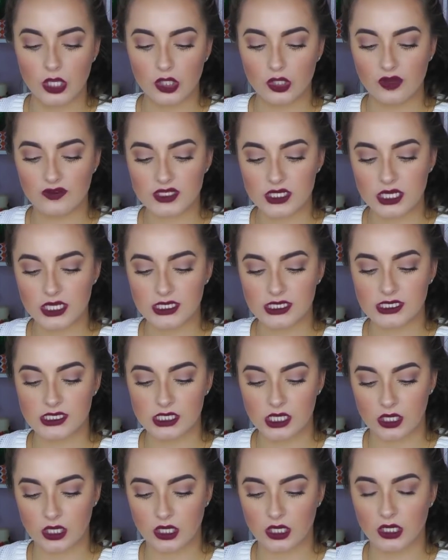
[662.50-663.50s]
you have to
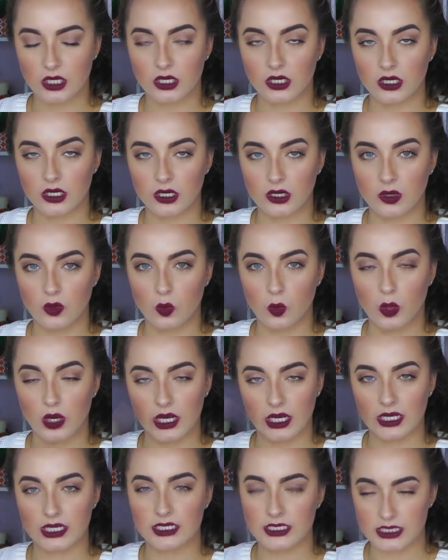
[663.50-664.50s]
consider what
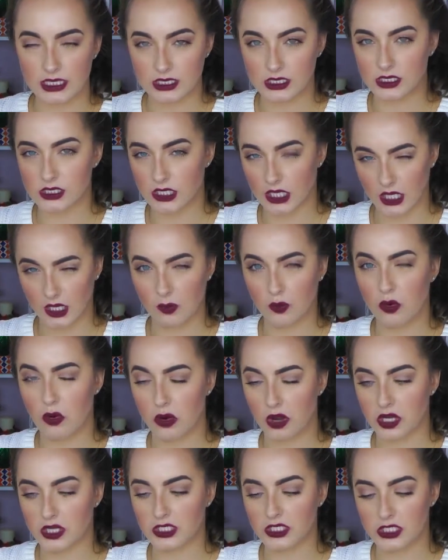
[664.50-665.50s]
it is that's like
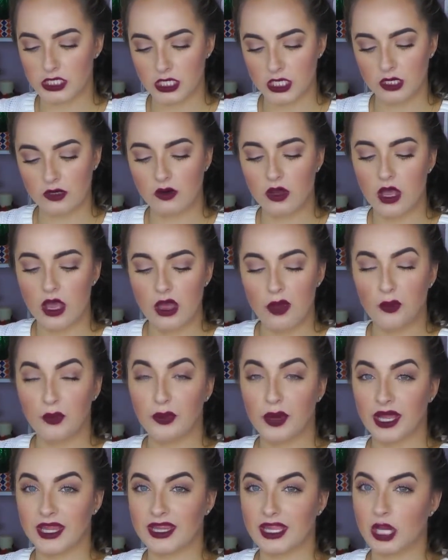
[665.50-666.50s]
important to you,
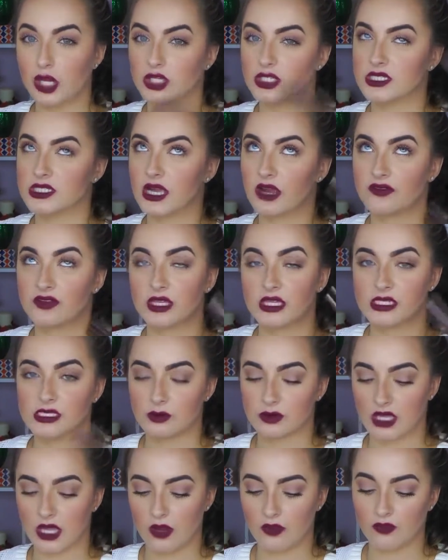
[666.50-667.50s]
but they're definitely
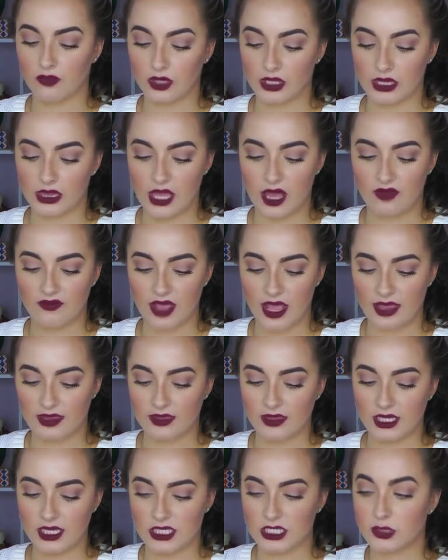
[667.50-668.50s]
something I really love,
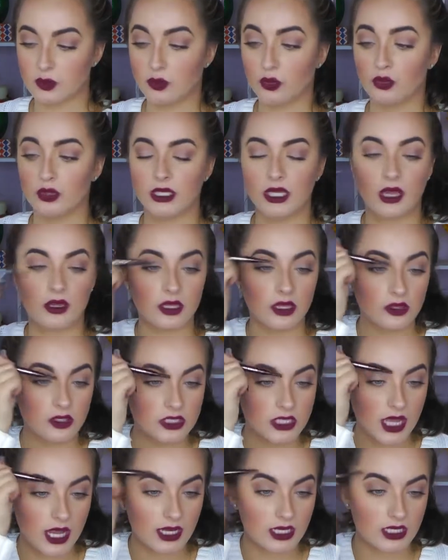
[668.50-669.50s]
and the spoolie on the other
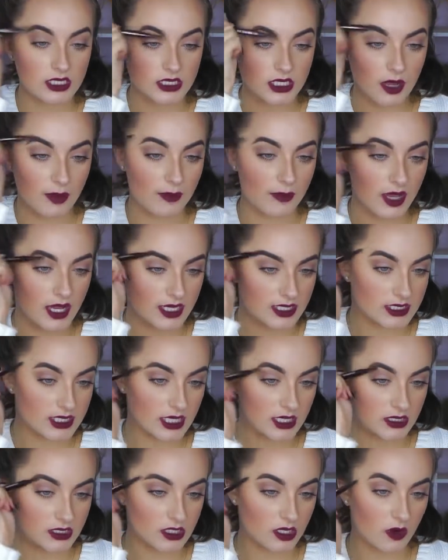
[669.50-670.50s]
side is
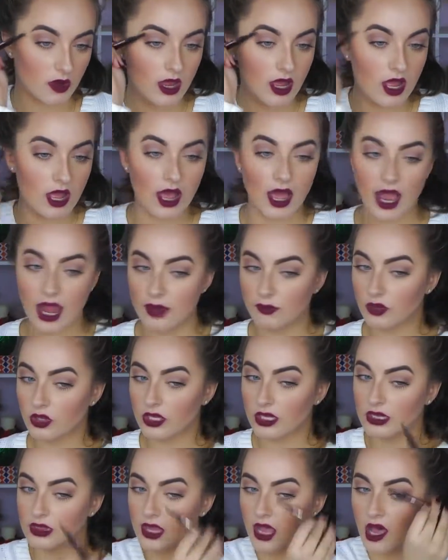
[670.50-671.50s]
amazing, so I'm
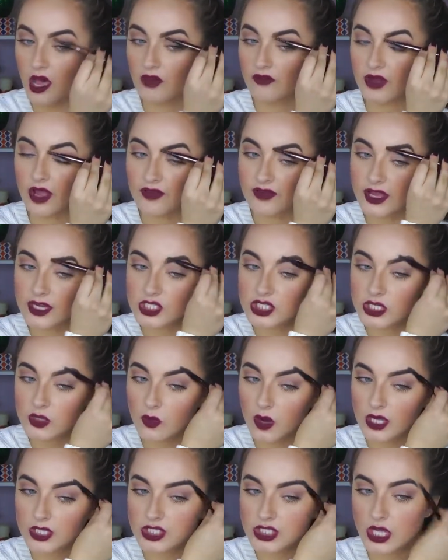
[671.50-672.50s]
really in love. I've actually
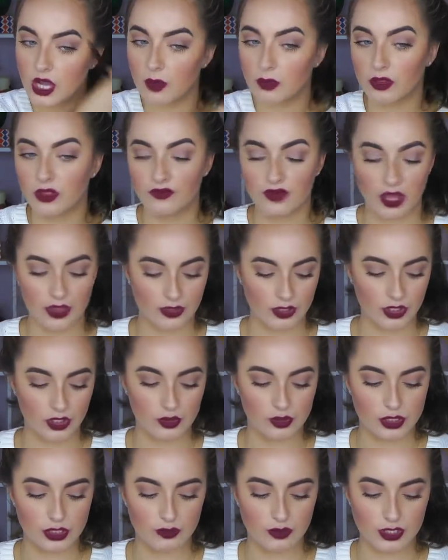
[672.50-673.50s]
watched a couple of other
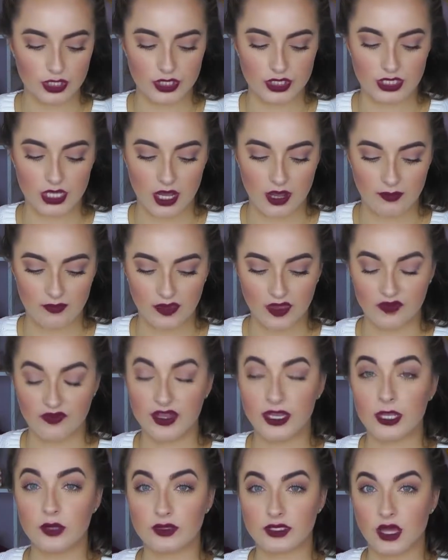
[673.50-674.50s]
YouTubers
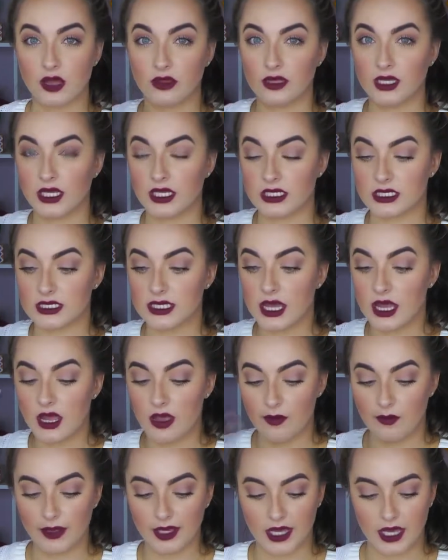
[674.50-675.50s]
videos on these
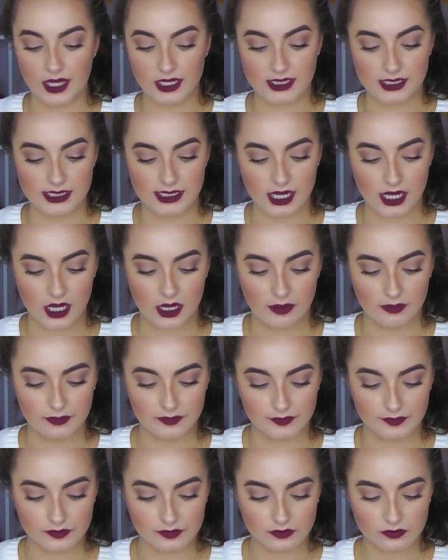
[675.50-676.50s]
because
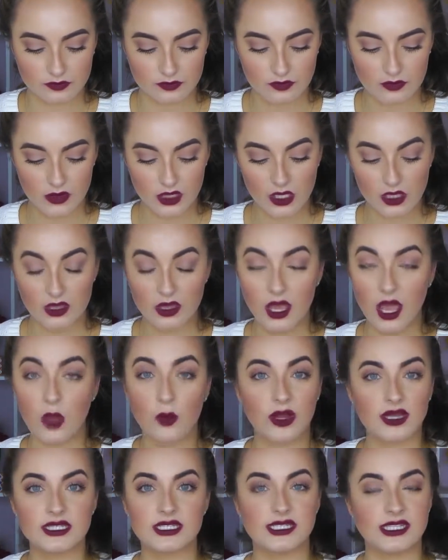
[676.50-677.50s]
I
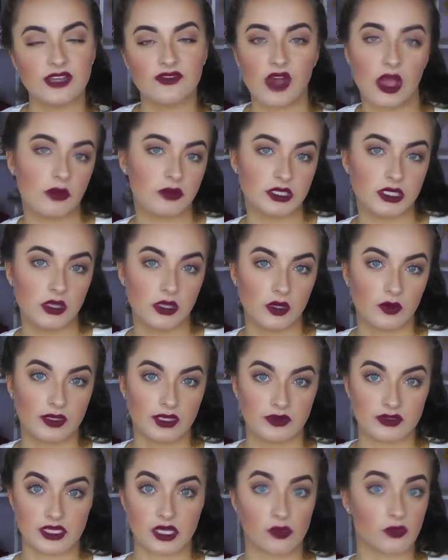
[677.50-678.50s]
wanted to see if I was the only one
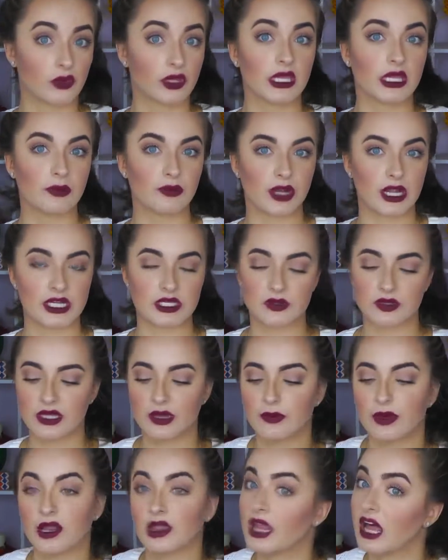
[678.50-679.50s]
that was like really impressed with
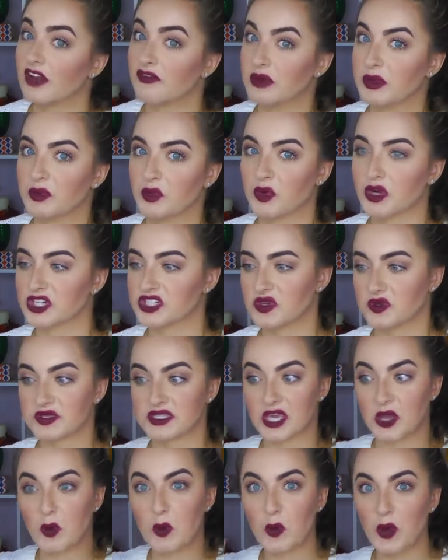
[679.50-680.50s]
them, but a lot of people were, so I was
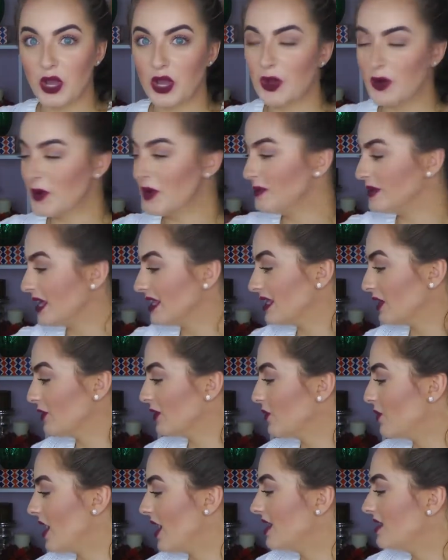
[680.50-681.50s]
like, whoo, I'm not the
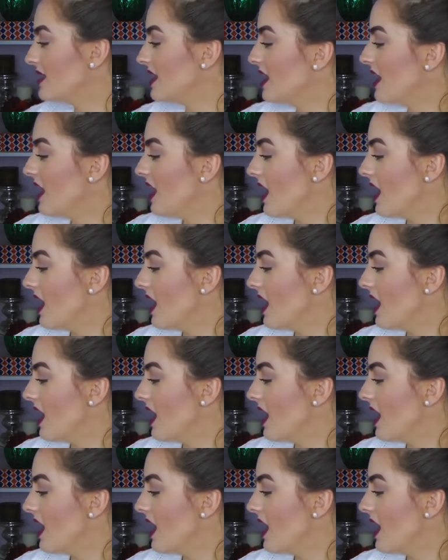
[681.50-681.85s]
only one.